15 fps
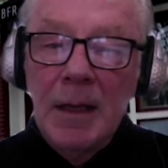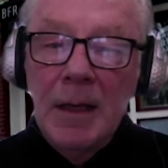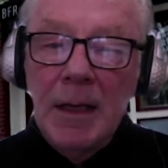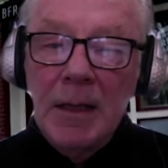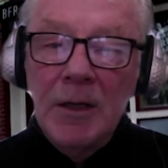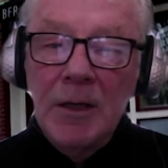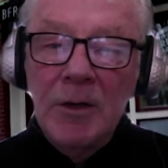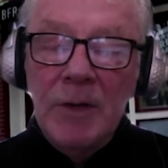
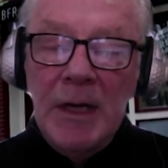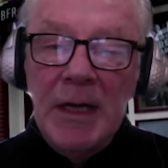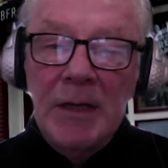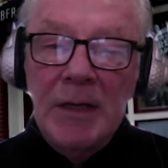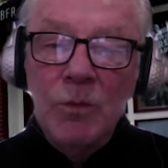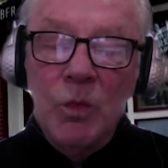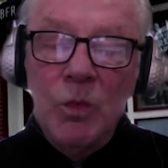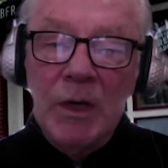Hello
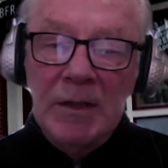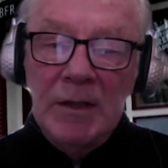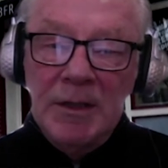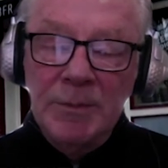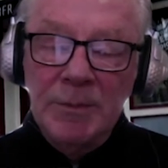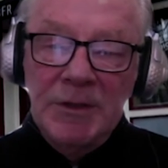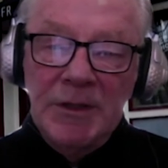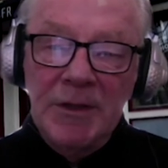and
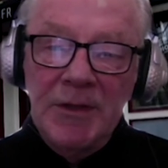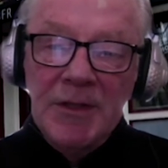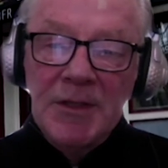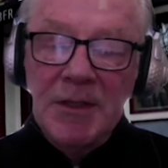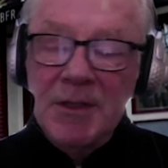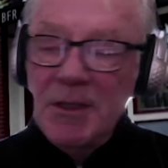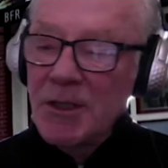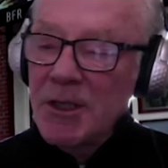welcome to this
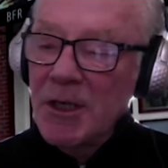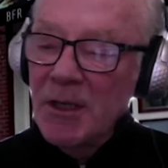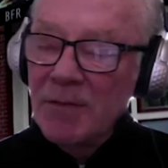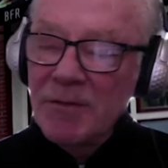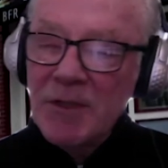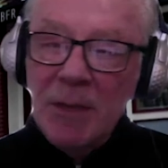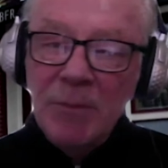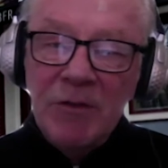edition of
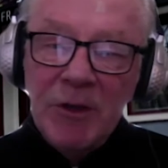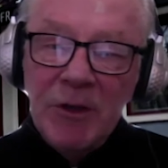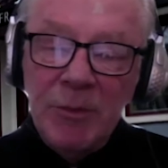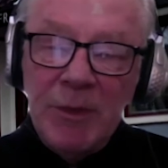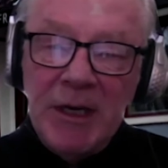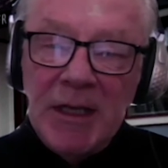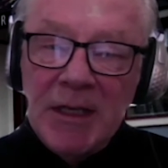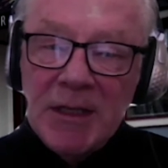Somerville
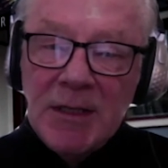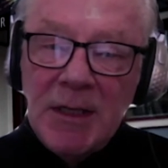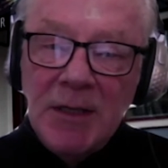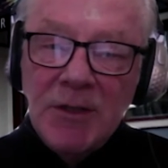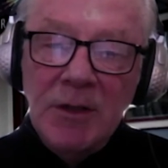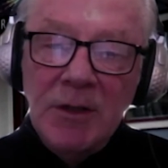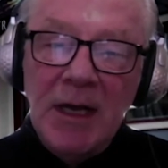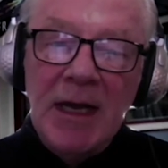Media
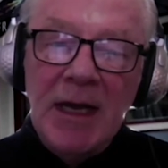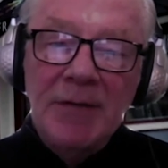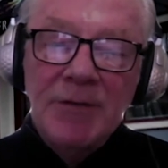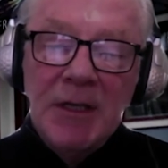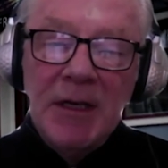Center Live.